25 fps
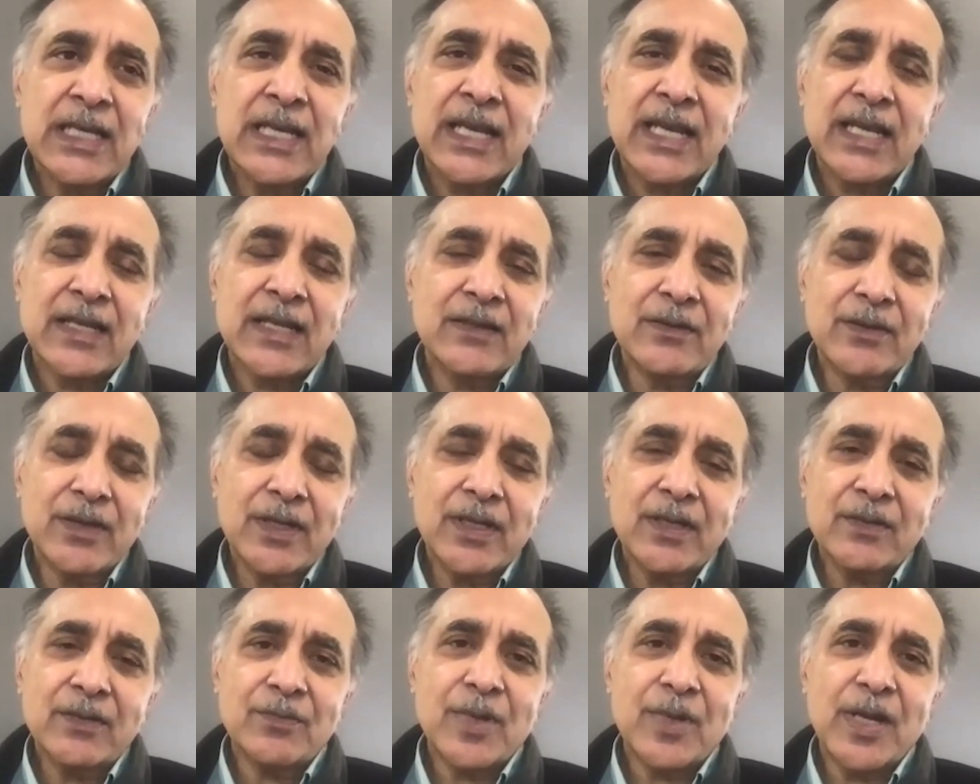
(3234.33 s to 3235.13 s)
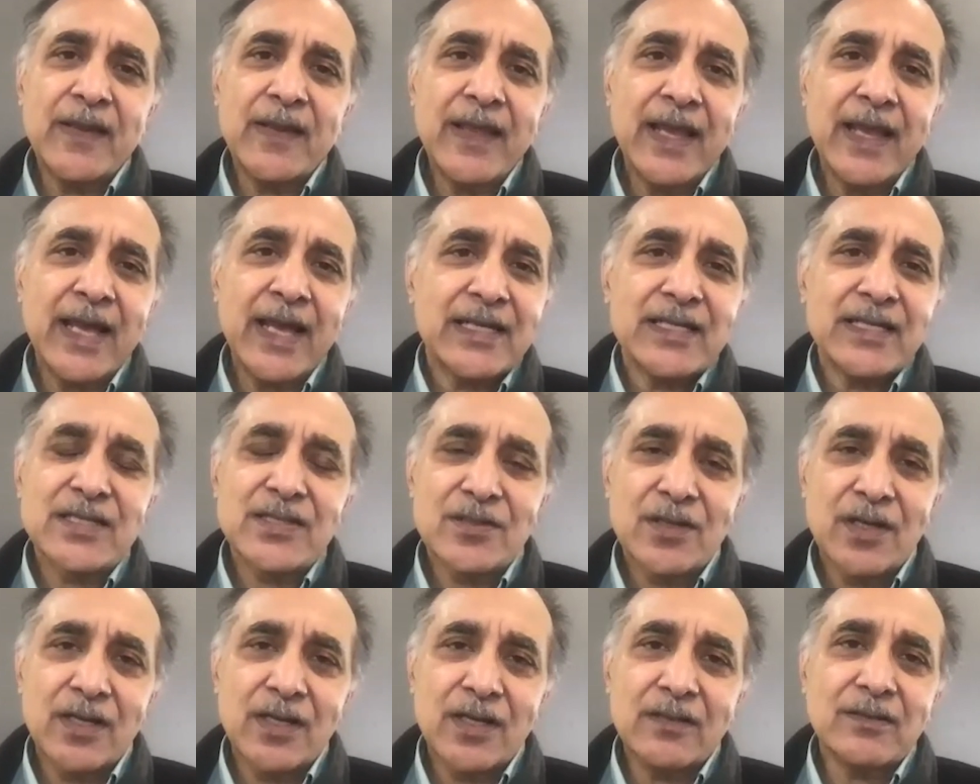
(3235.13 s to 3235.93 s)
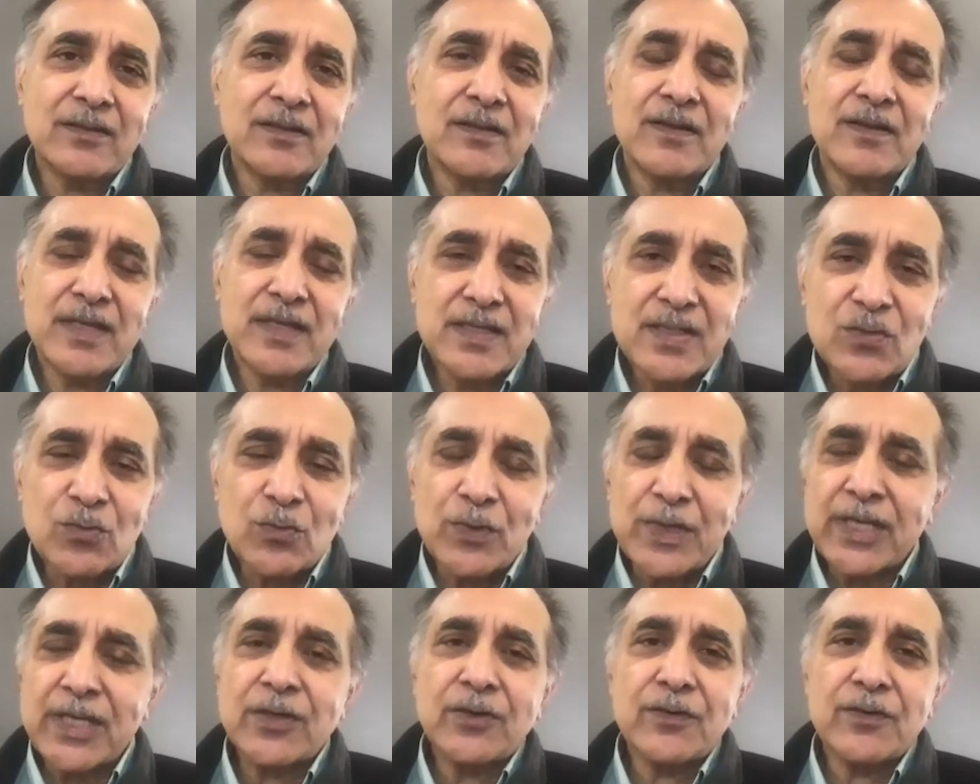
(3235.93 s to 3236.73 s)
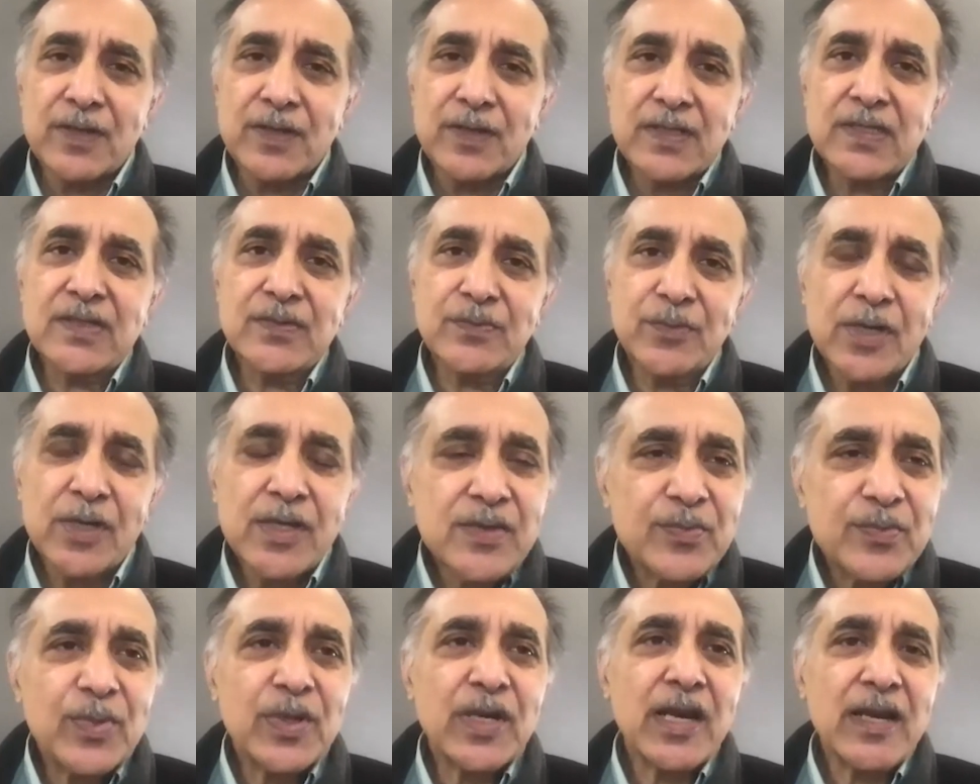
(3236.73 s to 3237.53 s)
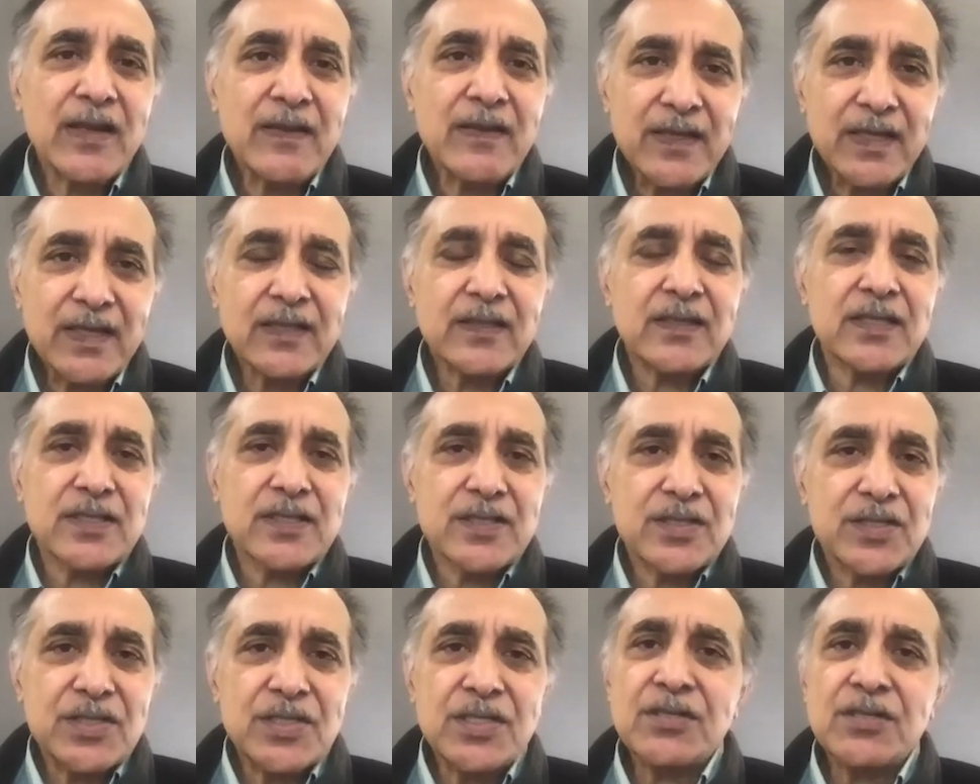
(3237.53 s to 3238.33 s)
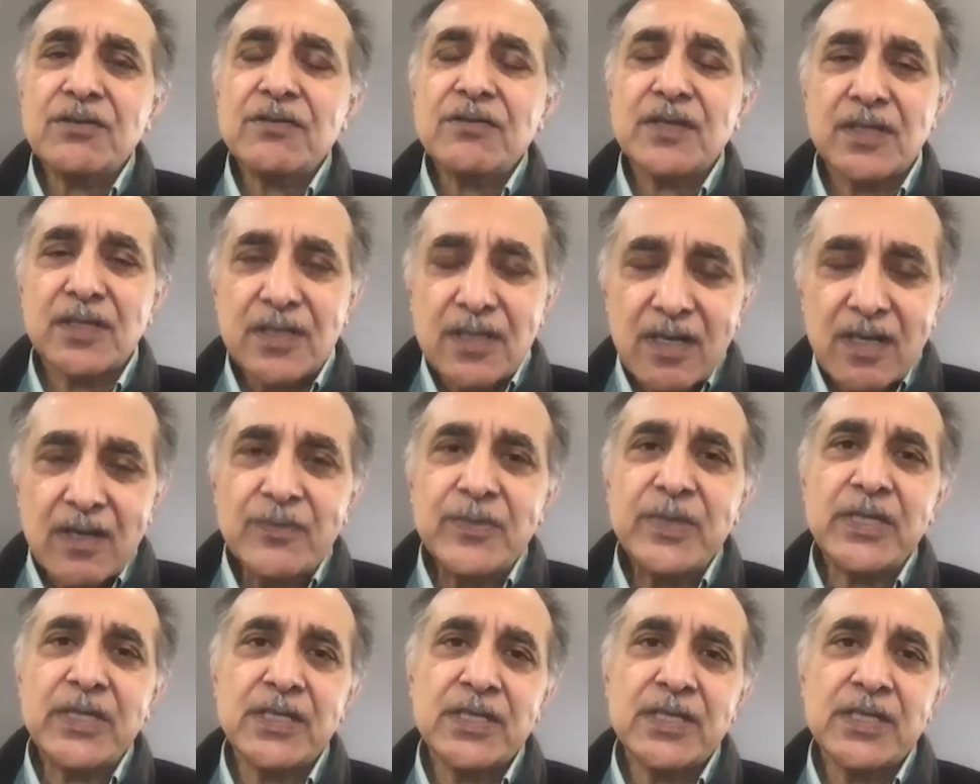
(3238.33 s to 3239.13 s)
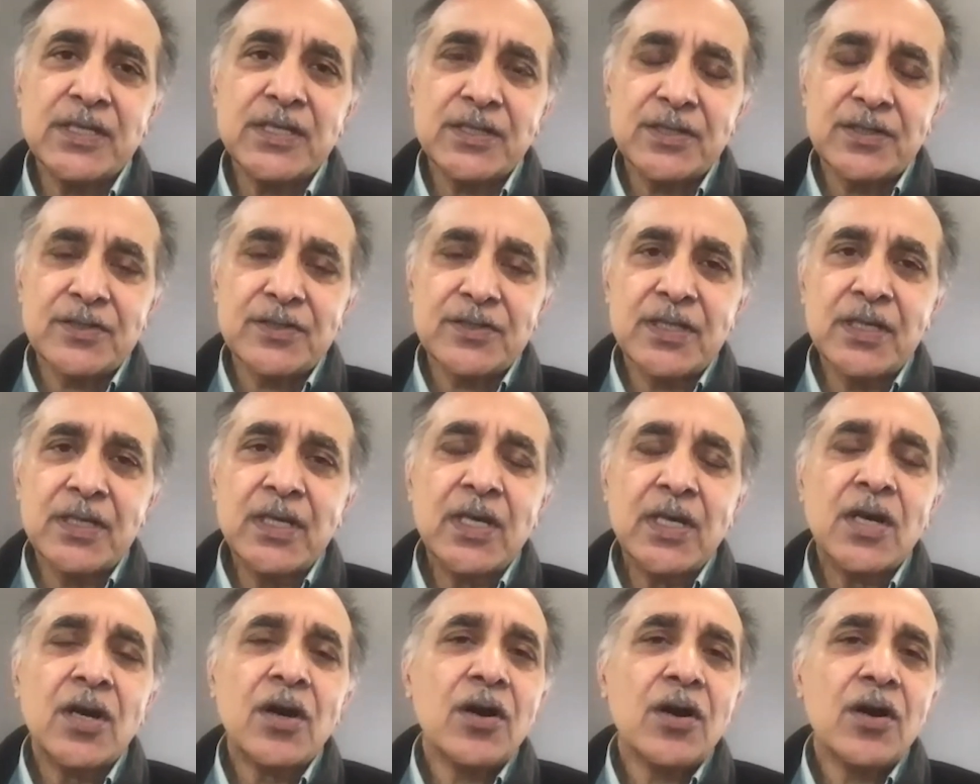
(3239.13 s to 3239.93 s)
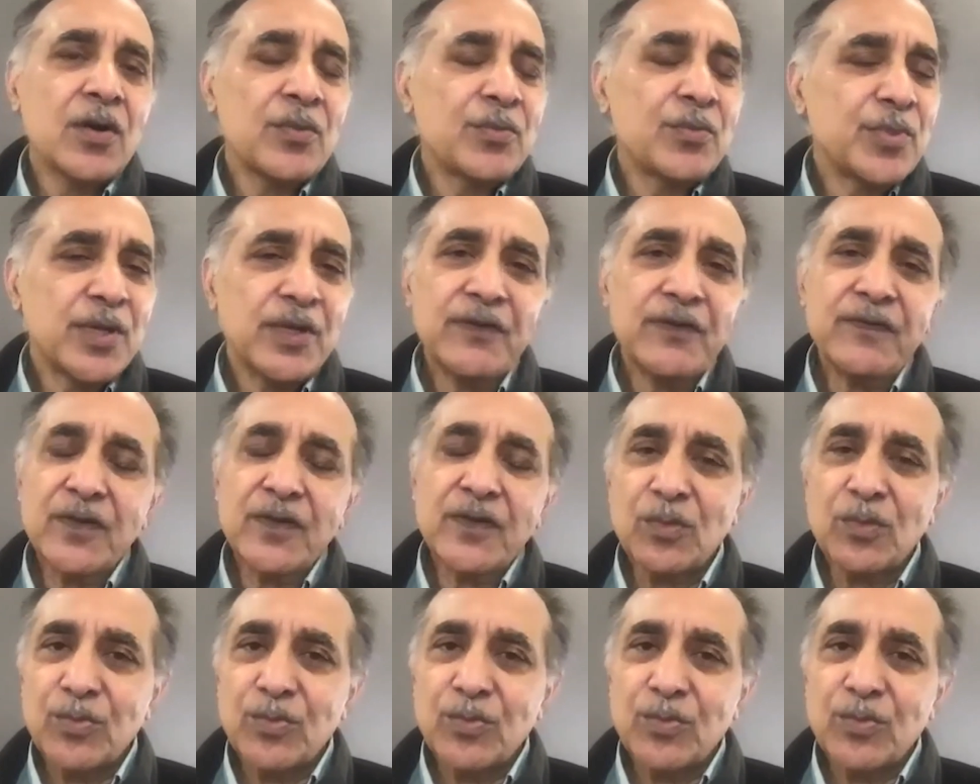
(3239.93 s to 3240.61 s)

And by that, it's not this week or this month, but I think this year and the coming years are a pivotal